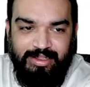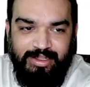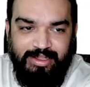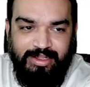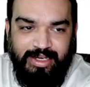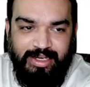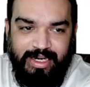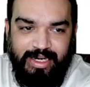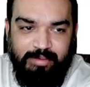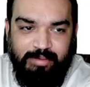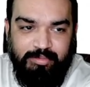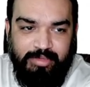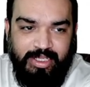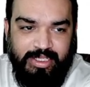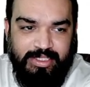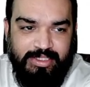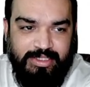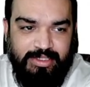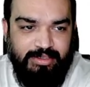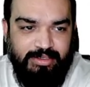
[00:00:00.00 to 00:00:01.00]
random
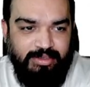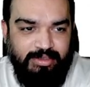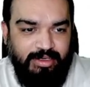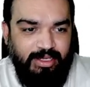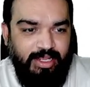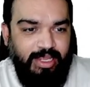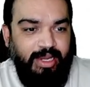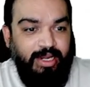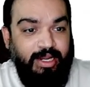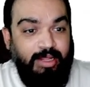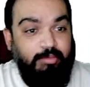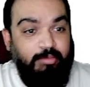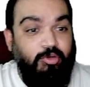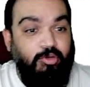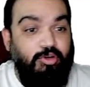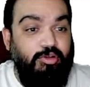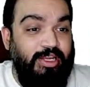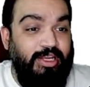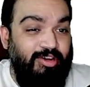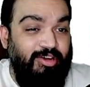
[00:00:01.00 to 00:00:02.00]
test and i'm going
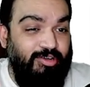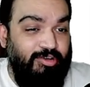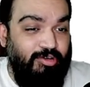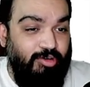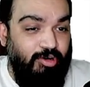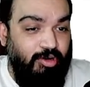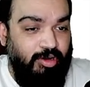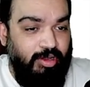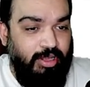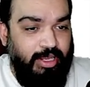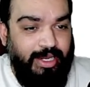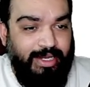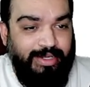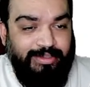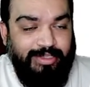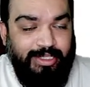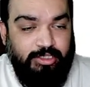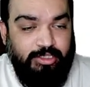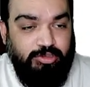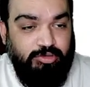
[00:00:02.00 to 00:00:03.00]
to click on go and
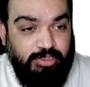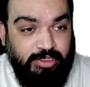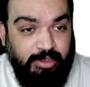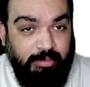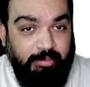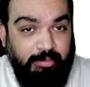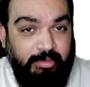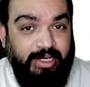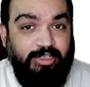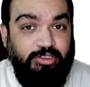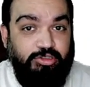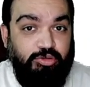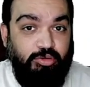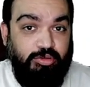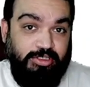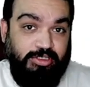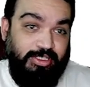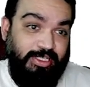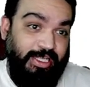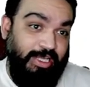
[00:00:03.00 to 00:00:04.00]
that should submit and show us
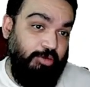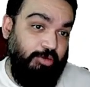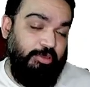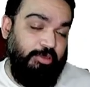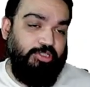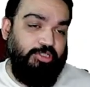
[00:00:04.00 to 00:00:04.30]
the thank you page